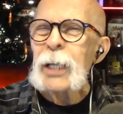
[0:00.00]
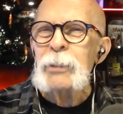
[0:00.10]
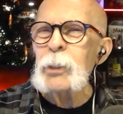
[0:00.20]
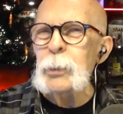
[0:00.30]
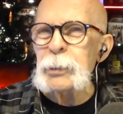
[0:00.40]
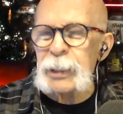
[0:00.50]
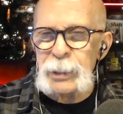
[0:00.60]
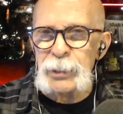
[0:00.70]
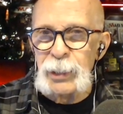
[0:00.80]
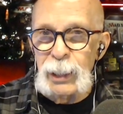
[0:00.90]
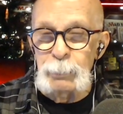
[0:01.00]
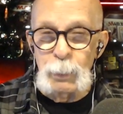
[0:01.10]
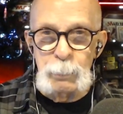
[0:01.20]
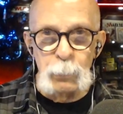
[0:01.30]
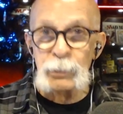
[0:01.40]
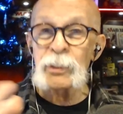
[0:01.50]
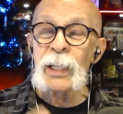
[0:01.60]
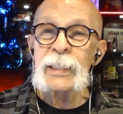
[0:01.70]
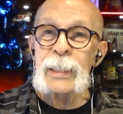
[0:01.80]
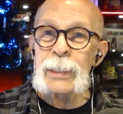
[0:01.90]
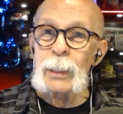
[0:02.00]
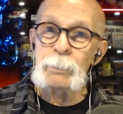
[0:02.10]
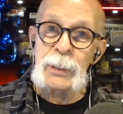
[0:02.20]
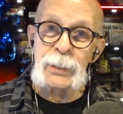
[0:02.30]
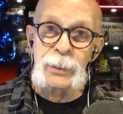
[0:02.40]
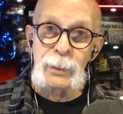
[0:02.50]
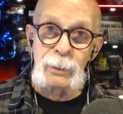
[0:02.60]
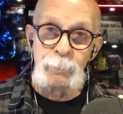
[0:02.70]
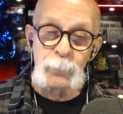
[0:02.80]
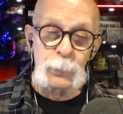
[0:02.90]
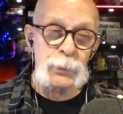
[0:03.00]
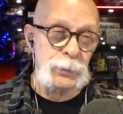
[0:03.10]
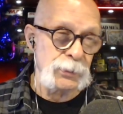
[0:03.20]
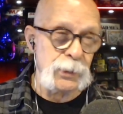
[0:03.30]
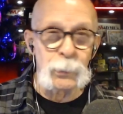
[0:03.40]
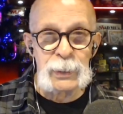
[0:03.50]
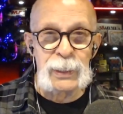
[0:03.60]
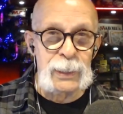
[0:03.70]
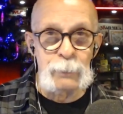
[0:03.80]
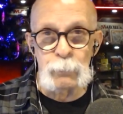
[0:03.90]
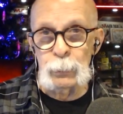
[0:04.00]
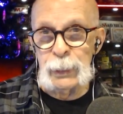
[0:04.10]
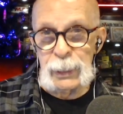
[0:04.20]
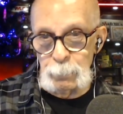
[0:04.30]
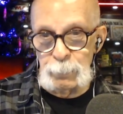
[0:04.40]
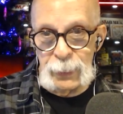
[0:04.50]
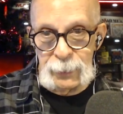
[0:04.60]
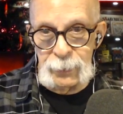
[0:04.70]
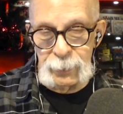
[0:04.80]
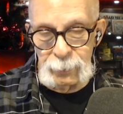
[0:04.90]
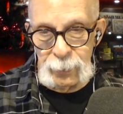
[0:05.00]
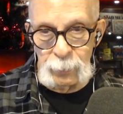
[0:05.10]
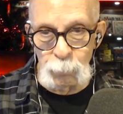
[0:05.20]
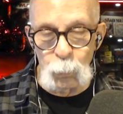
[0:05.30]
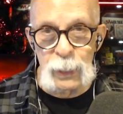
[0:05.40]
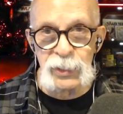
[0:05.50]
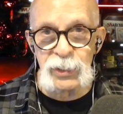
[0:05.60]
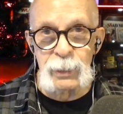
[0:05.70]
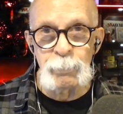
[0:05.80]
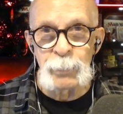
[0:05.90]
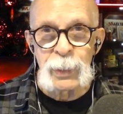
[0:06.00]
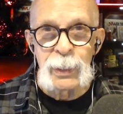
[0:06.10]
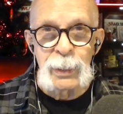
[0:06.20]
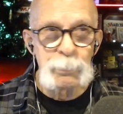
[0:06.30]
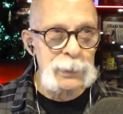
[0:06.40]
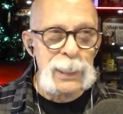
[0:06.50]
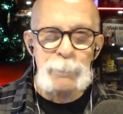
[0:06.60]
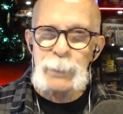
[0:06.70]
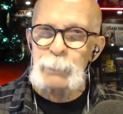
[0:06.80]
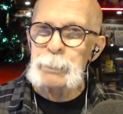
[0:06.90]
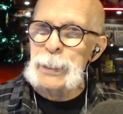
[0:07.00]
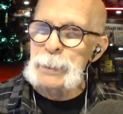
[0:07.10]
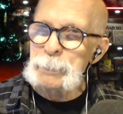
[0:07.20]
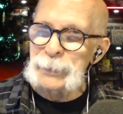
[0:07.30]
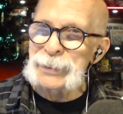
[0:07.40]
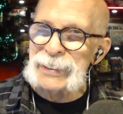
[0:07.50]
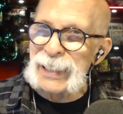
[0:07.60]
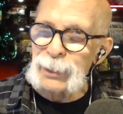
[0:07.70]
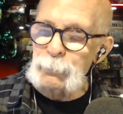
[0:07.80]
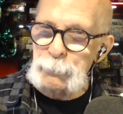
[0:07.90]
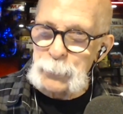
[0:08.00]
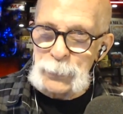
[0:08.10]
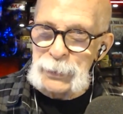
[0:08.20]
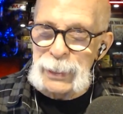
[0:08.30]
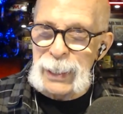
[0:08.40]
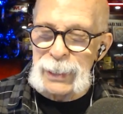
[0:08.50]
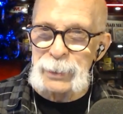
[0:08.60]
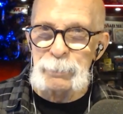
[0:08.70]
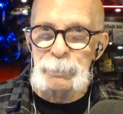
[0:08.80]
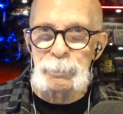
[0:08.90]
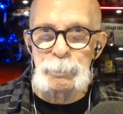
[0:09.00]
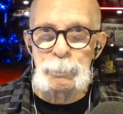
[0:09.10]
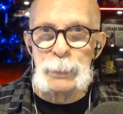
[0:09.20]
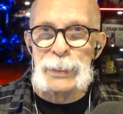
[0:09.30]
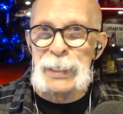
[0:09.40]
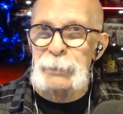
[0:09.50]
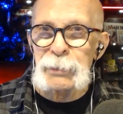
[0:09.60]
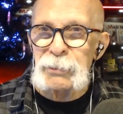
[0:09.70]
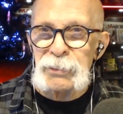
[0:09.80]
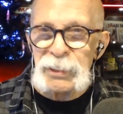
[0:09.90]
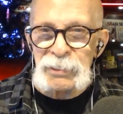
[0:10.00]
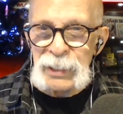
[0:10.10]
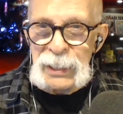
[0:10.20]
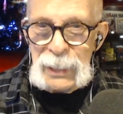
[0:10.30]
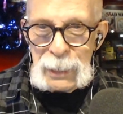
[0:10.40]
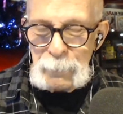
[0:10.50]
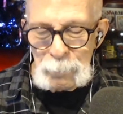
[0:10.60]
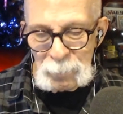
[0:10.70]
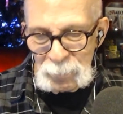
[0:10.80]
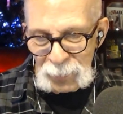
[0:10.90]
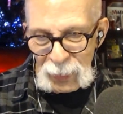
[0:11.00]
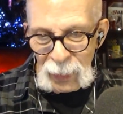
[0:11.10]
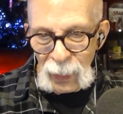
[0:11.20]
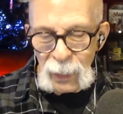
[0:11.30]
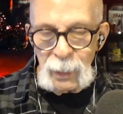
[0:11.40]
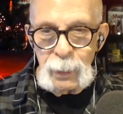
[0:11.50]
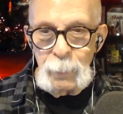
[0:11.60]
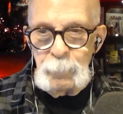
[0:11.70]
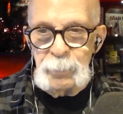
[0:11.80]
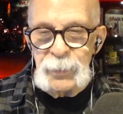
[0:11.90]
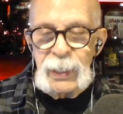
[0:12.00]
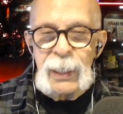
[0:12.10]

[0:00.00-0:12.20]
I don't know who set the time up. It was 9 a.m. here, which is okay. I rolled out of bed and, and watched it. But that meant people in California Oof. had to be there at 6 a.m. Yeah. Um,